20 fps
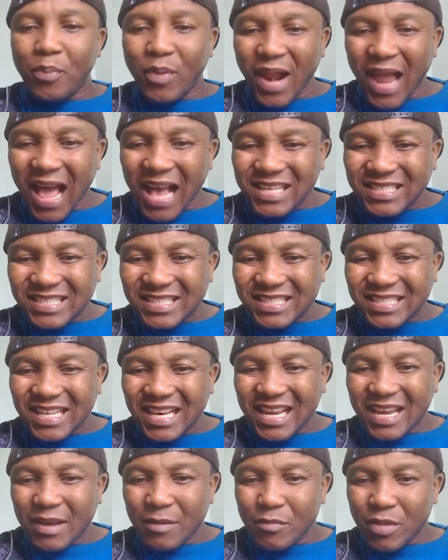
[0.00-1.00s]

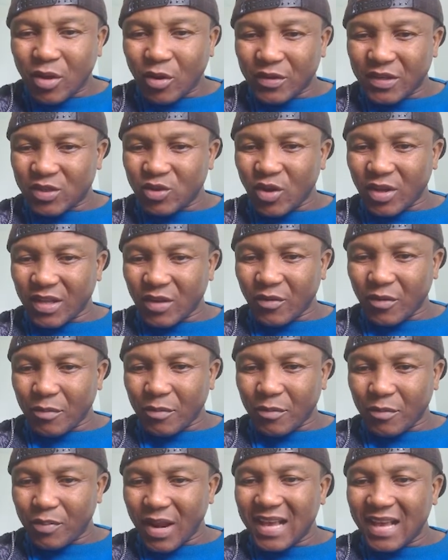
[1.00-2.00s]
Plus, because it's not that
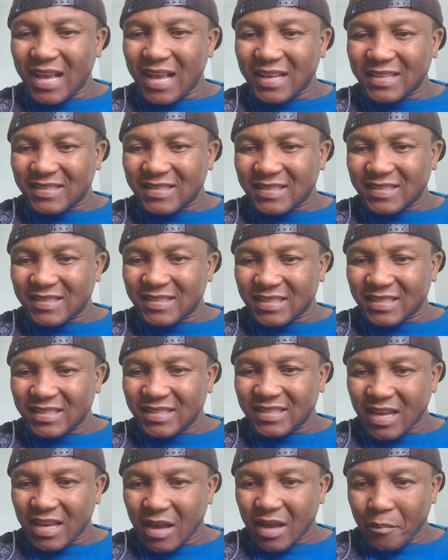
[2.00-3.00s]
one.
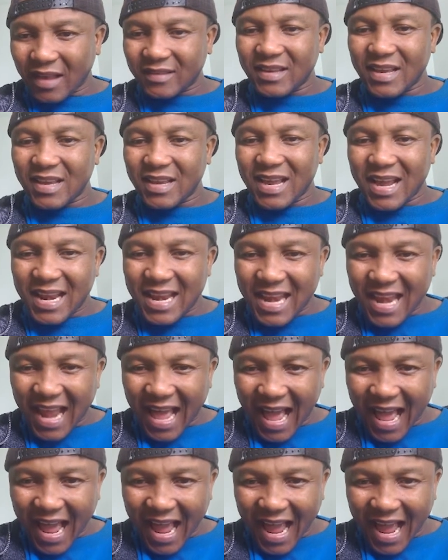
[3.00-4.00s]
Plus
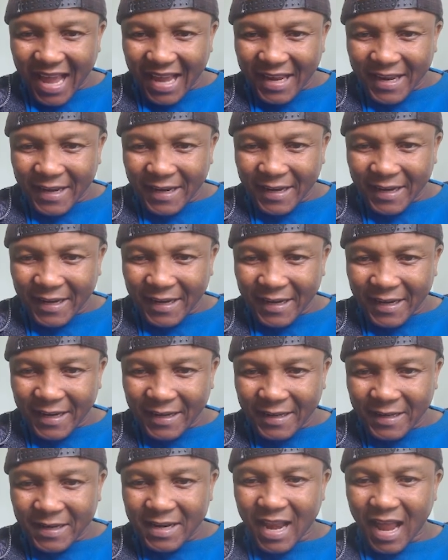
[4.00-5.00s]

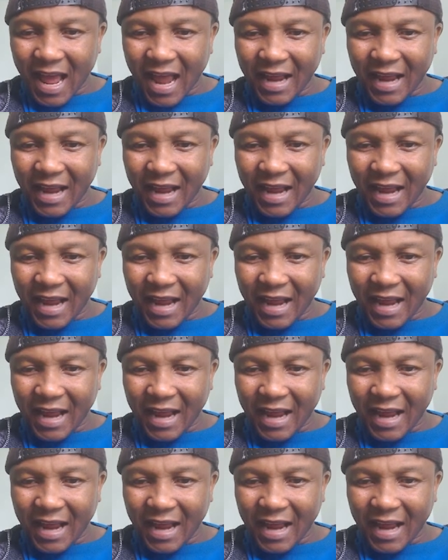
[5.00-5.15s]
9.